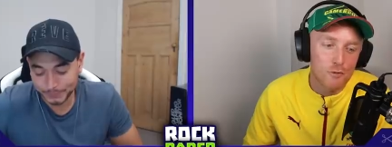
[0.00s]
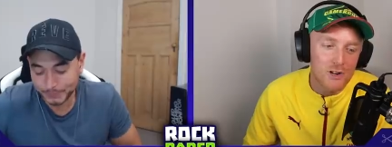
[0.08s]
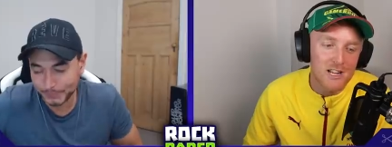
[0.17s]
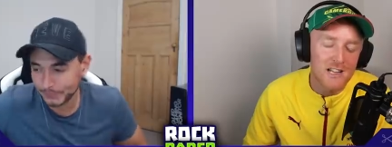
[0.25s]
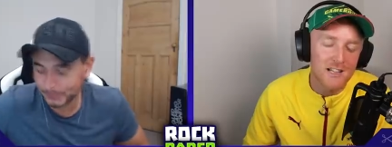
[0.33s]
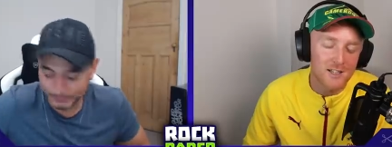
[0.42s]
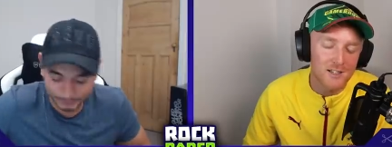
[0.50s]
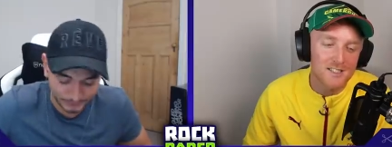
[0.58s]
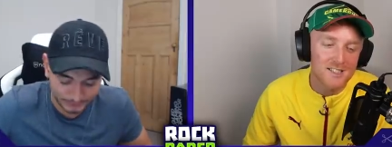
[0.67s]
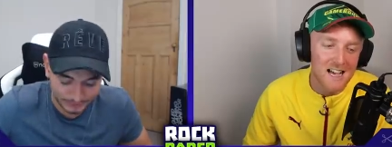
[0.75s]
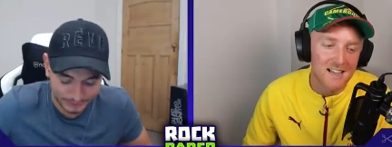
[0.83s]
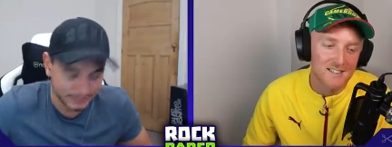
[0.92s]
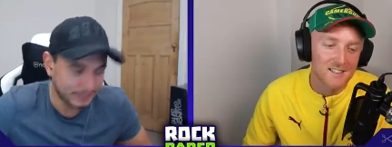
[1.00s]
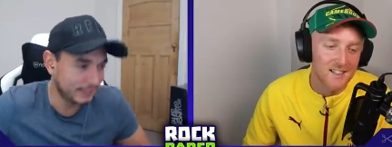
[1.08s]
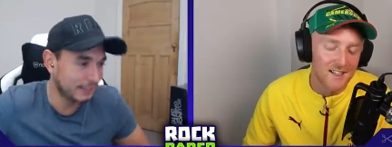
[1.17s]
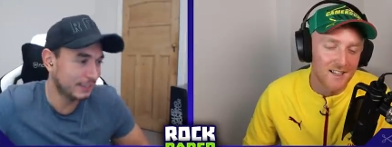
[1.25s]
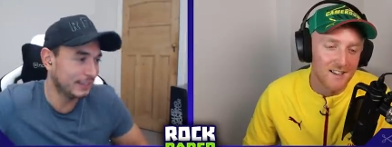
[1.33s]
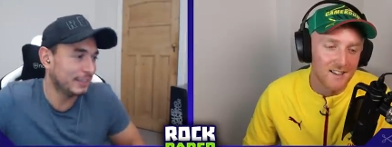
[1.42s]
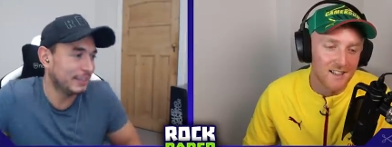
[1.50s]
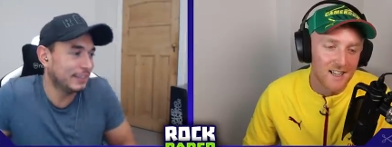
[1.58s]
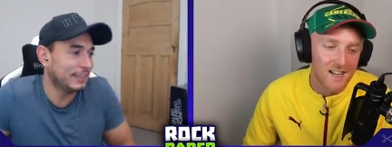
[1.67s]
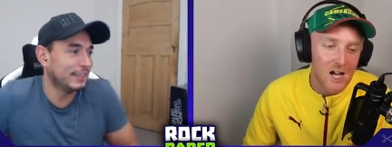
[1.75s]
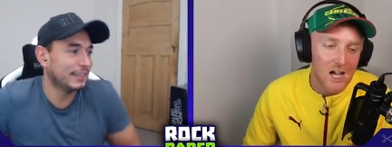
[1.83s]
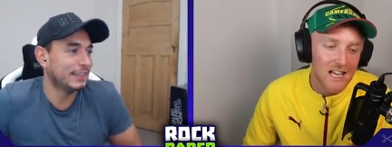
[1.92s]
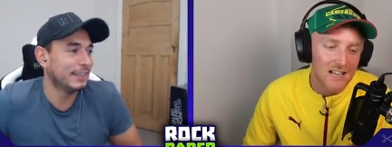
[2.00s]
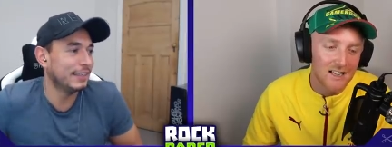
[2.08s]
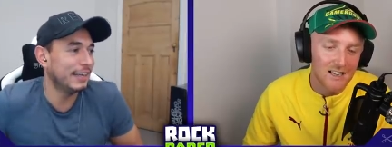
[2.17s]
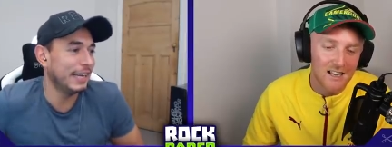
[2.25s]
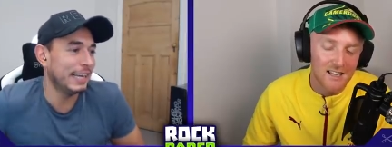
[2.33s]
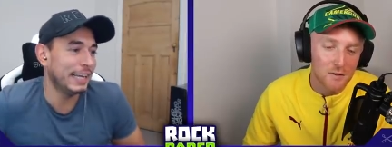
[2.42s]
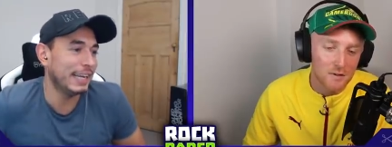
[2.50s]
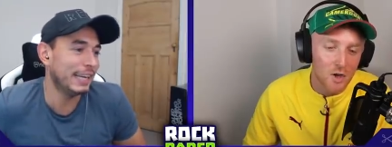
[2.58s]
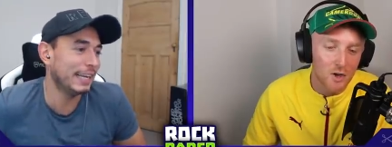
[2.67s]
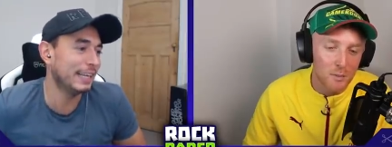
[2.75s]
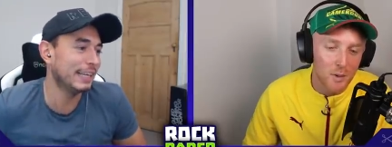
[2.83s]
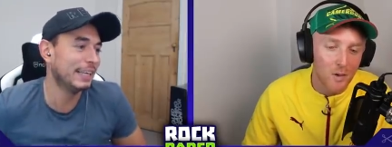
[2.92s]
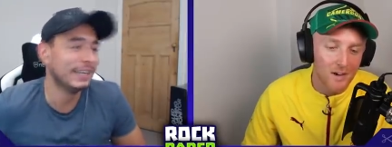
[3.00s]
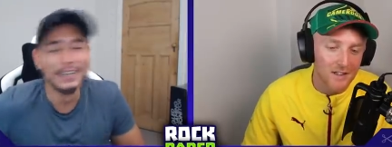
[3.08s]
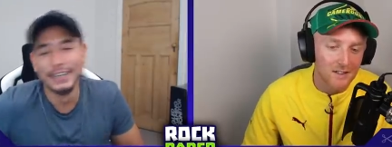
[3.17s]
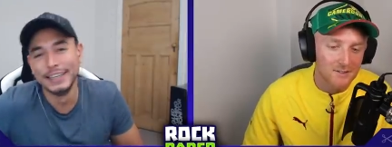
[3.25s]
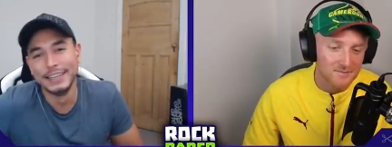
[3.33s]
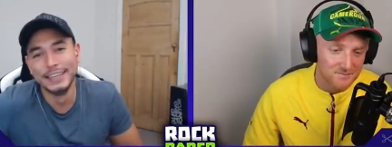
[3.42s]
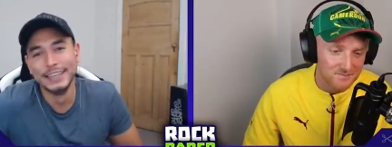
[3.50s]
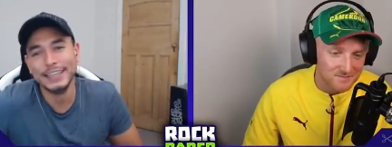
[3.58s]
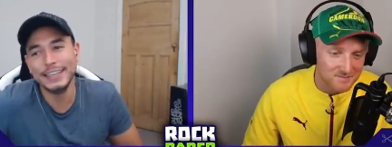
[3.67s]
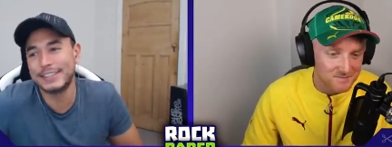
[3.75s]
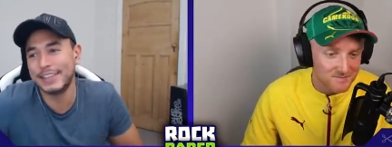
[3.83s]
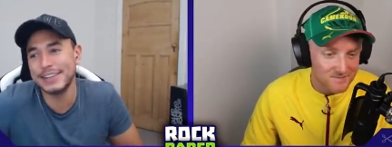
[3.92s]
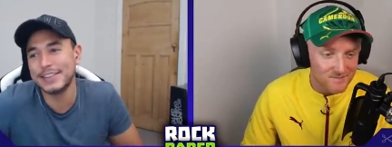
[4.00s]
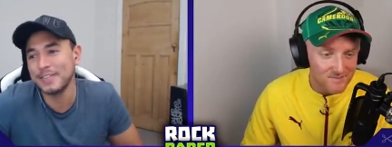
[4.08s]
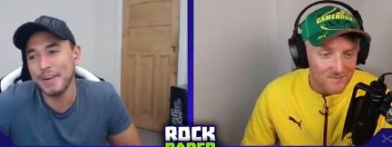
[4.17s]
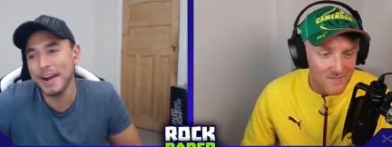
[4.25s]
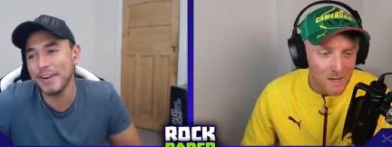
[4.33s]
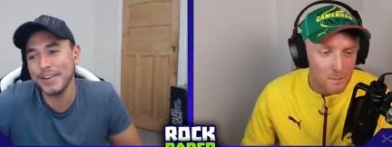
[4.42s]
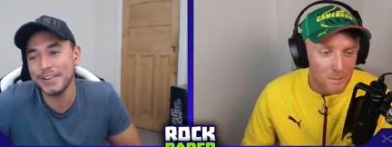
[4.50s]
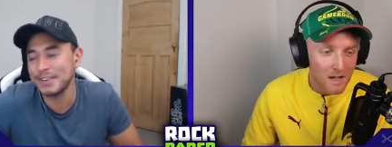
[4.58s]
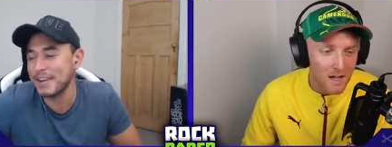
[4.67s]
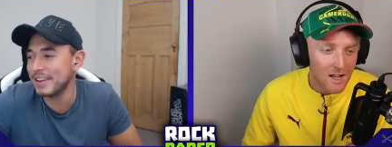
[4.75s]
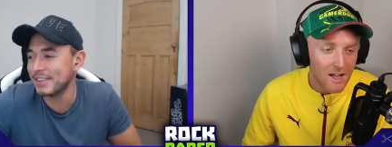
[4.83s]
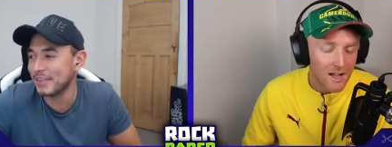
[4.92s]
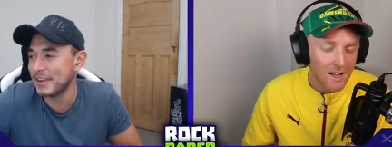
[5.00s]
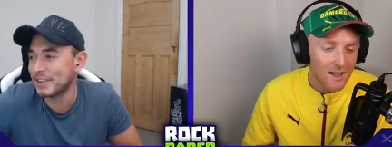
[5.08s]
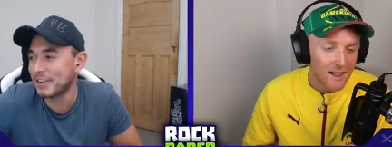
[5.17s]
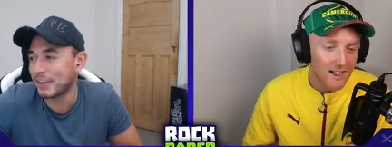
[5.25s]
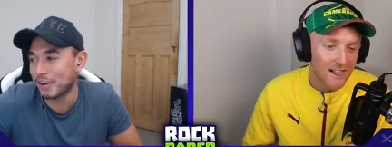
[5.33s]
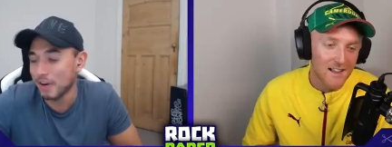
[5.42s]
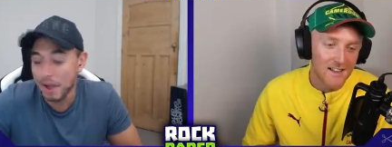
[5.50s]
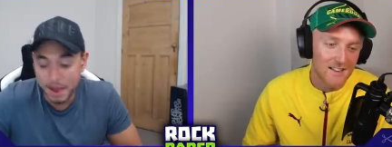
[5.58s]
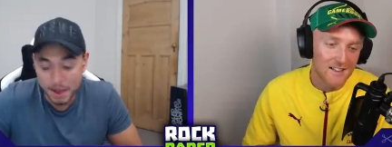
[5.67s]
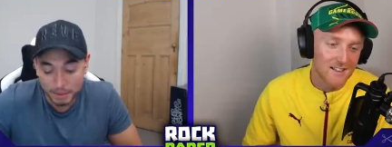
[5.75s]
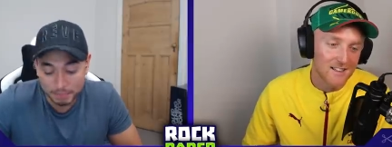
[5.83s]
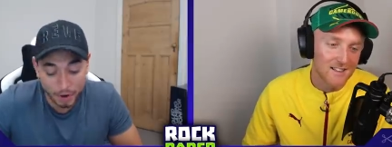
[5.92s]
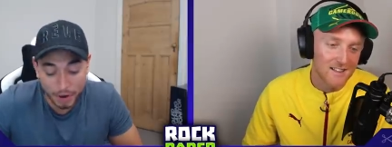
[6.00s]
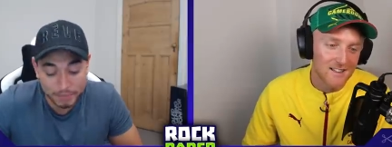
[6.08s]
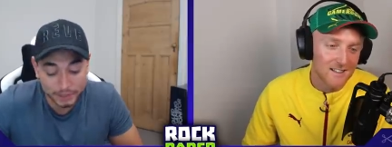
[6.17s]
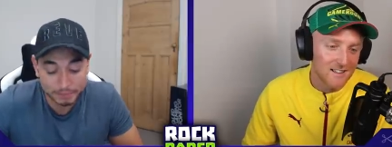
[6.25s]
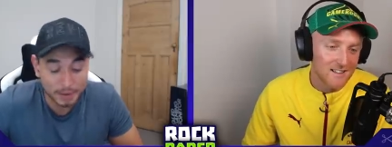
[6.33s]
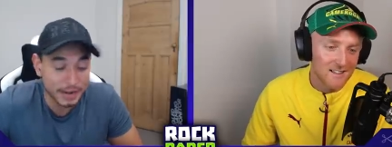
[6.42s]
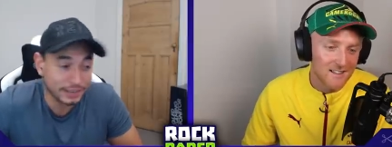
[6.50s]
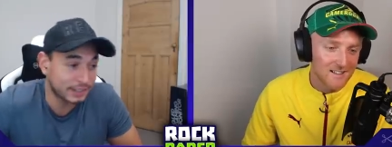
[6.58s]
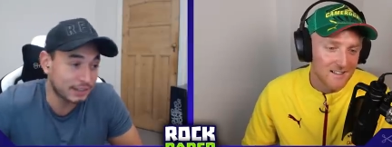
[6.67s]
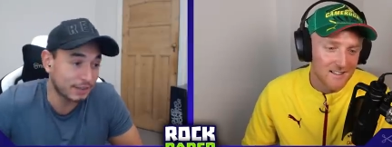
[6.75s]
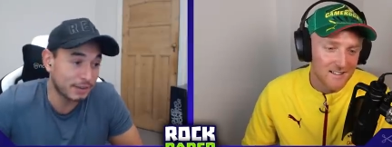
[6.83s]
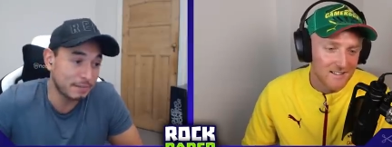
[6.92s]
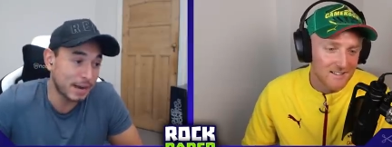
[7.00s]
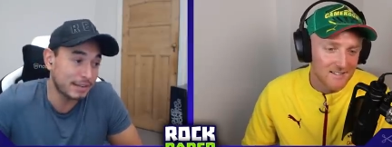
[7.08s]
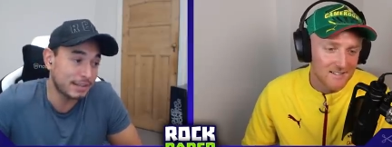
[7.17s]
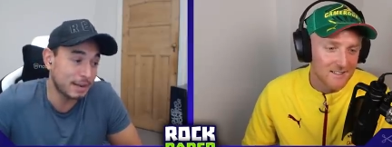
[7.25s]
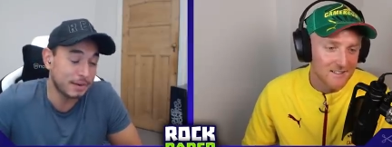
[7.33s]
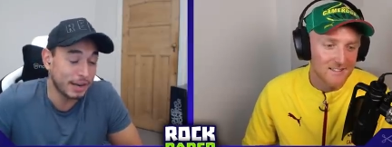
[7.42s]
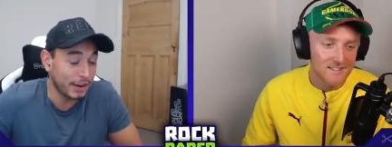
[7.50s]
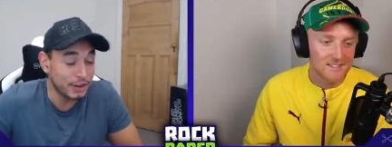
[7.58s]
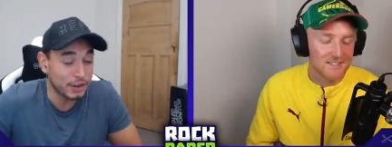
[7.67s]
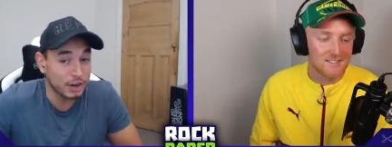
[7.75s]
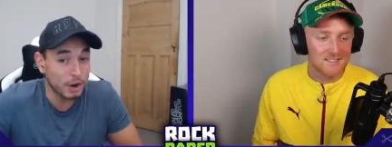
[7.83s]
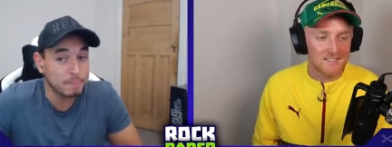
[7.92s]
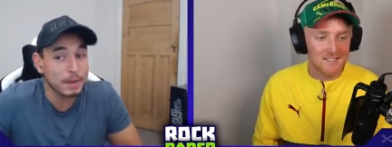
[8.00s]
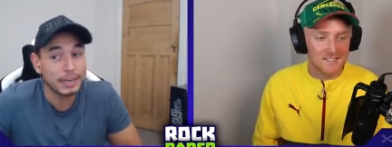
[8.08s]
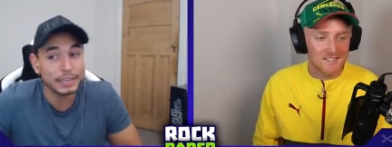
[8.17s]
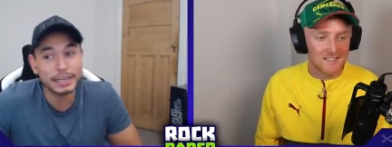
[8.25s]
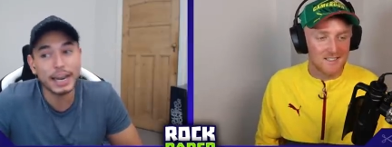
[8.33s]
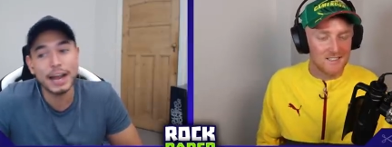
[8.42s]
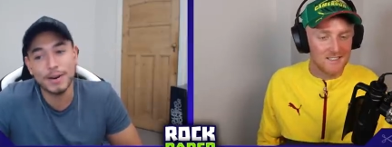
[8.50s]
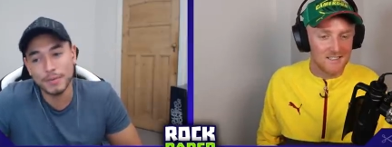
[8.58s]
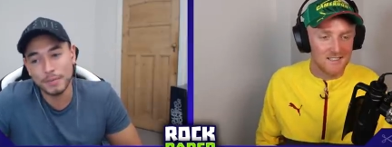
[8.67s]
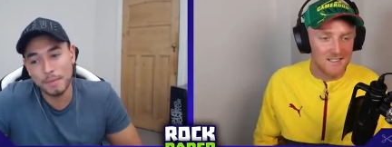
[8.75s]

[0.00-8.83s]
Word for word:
Speaker 1: really good stats in here. I like you've got the point.
Speaker 2: It's it's the way, honestly, mate. It's the way the cookie crumbles. Bro, I'm expecting something mad's happening. Are you gonna go bandit now?